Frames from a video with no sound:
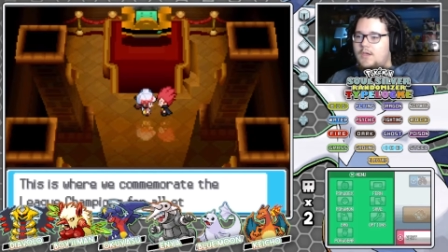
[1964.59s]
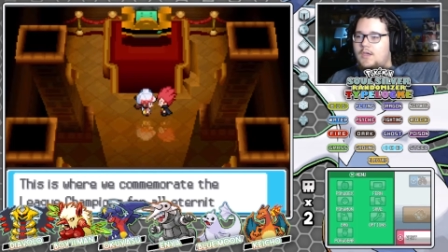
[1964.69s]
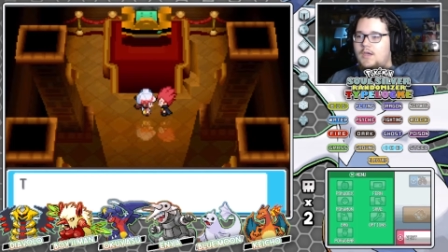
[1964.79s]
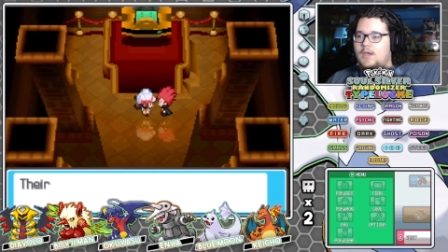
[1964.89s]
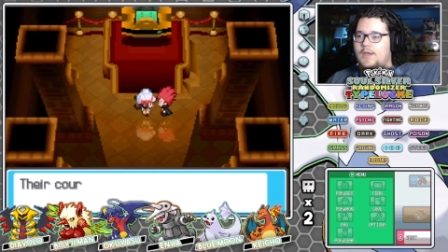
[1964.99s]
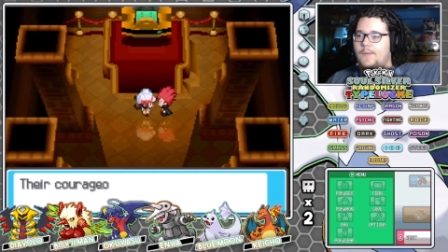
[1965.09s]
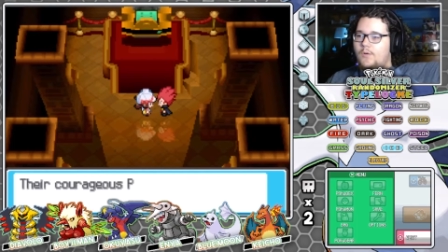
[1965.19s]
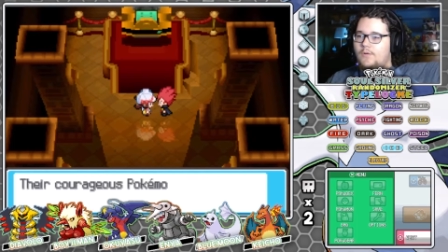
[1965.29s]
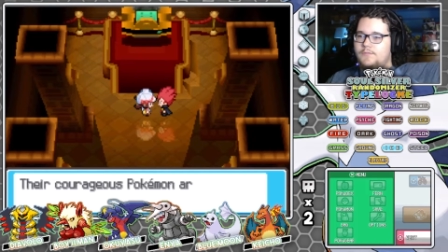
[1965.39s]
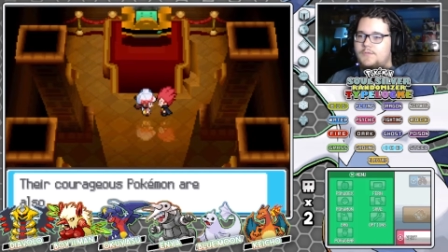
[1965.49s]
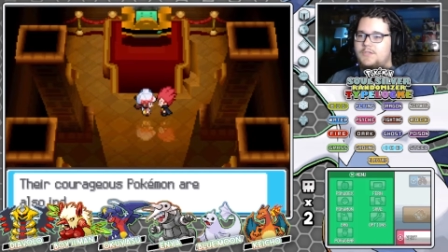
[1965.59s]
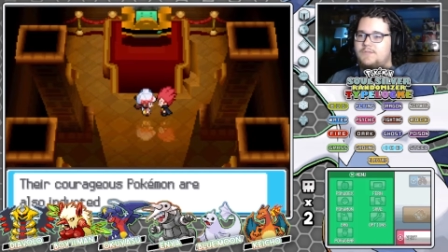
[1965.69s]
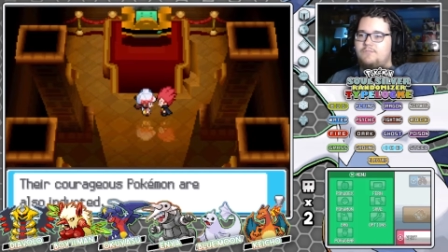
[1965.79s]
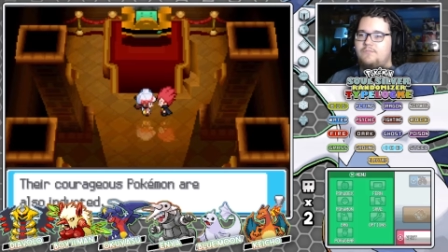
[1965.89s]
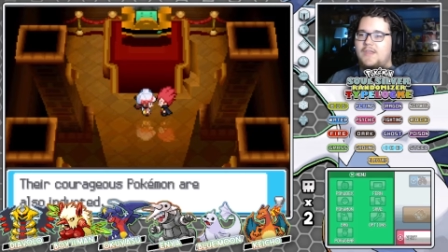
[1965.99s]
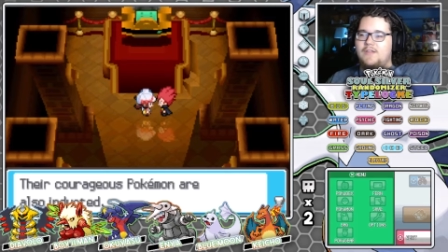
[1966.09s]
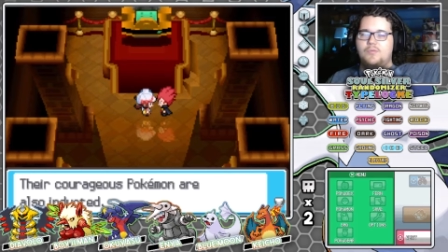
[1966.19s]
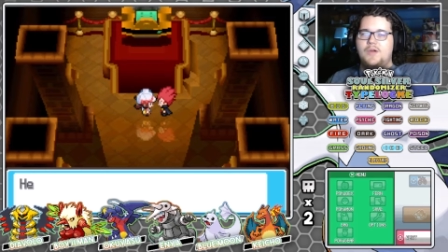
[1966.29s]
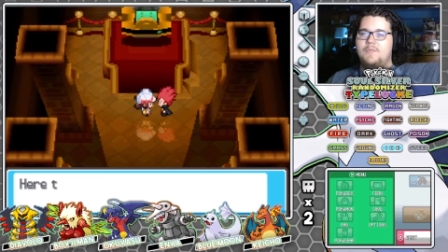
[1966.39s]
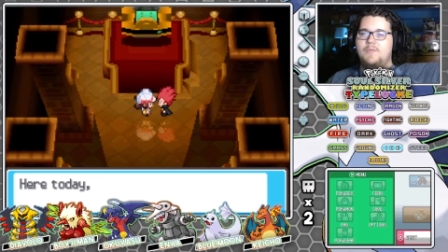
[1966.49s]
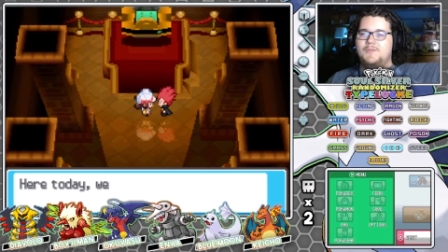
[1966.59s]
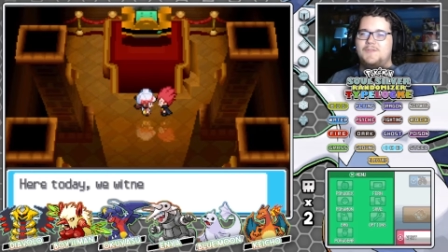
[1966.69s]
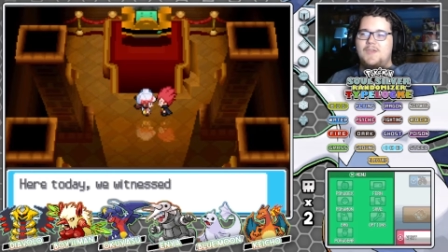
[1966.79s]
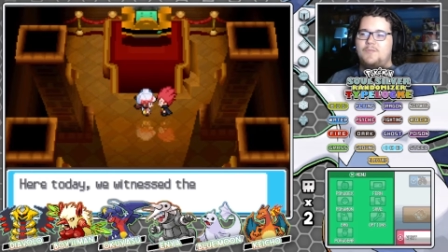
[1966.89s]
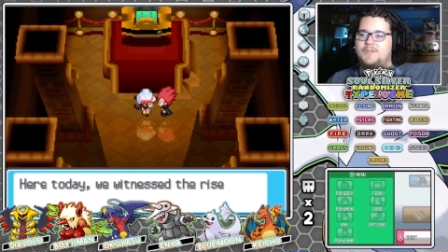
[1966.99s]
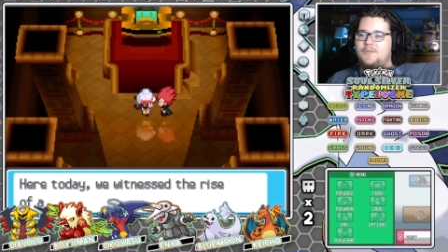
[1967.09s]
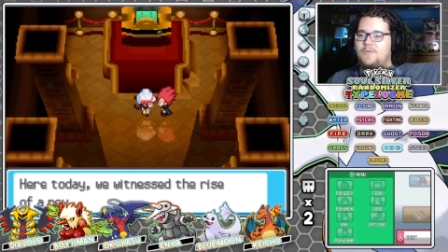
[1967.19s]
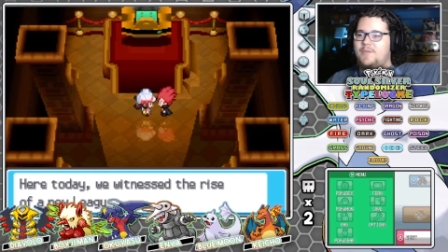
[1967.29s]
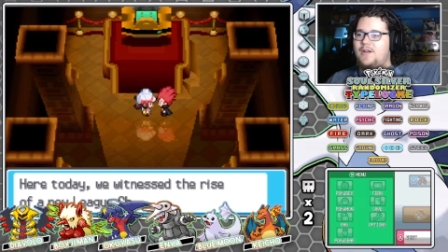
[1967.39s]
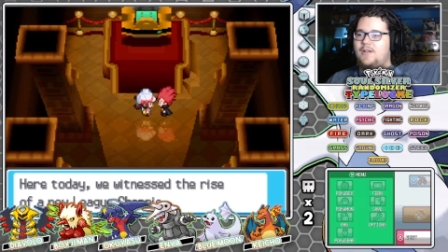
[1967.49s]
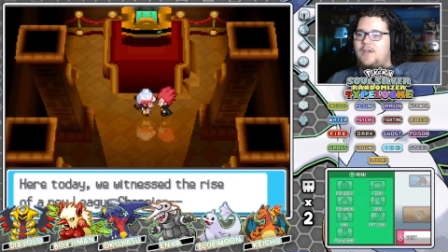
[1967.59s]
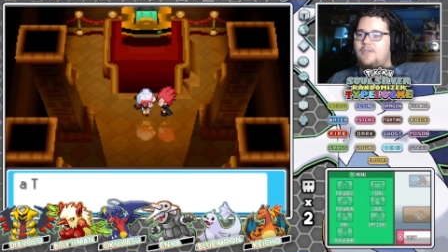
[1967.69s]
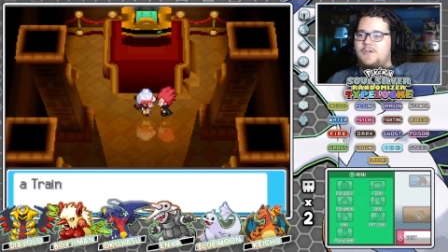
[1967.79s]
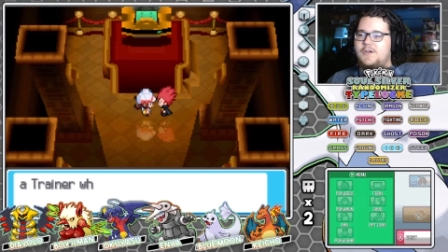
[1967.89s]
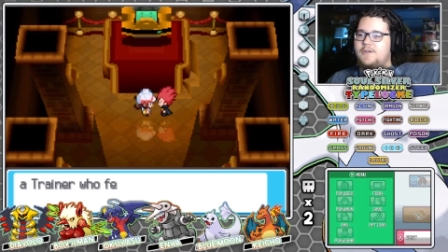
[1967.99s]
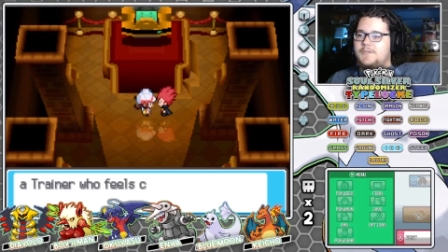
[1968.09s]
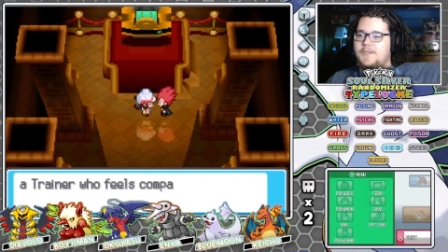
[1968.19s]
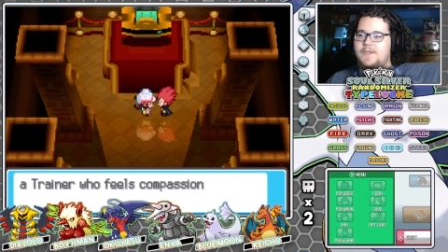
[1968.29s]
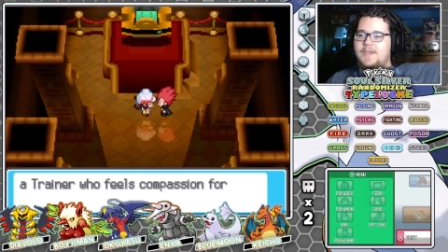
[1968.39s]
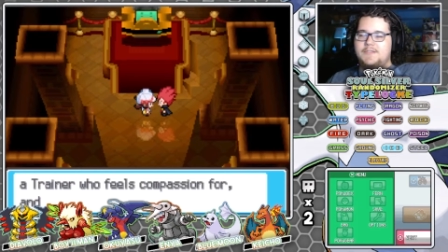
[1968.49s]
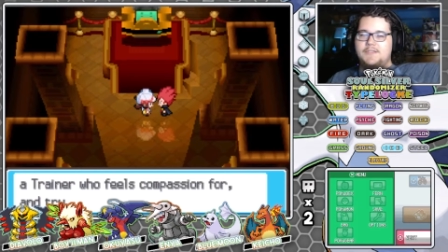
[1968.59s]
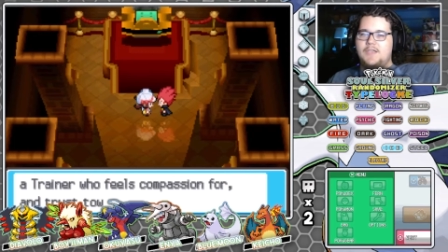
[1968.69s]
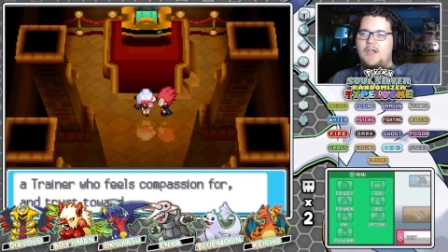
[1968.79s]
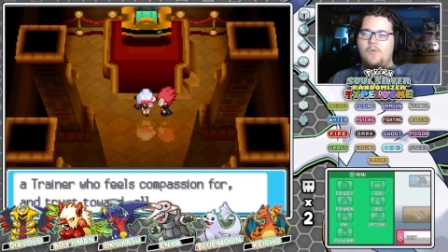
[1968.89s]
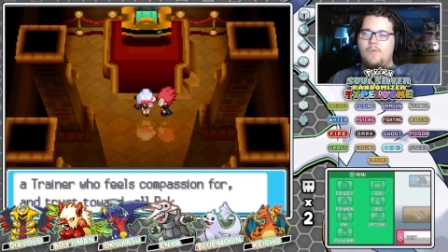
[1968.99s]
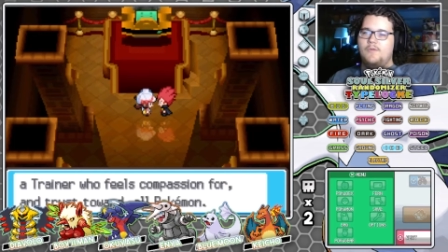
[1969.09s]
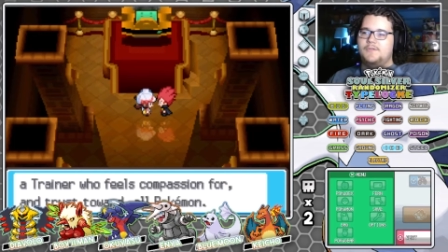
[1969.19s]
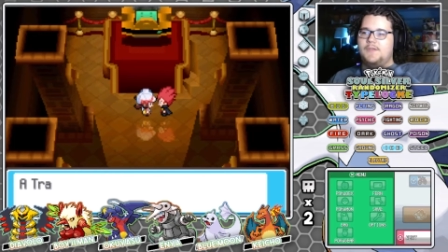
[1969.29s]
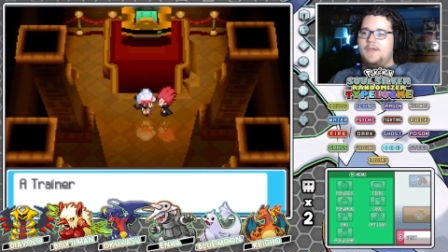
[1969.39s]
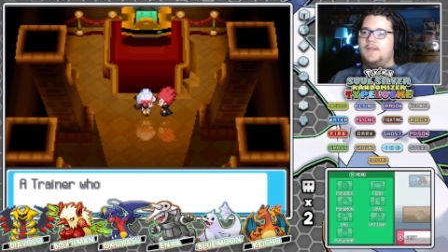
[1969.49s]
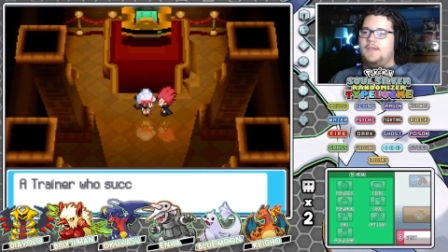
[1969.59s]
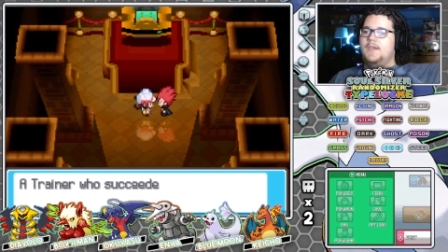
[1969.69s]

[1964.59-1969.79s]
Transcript: That'll probably be most of the episode. We battle all the trainers on the SS Aqua, most likely.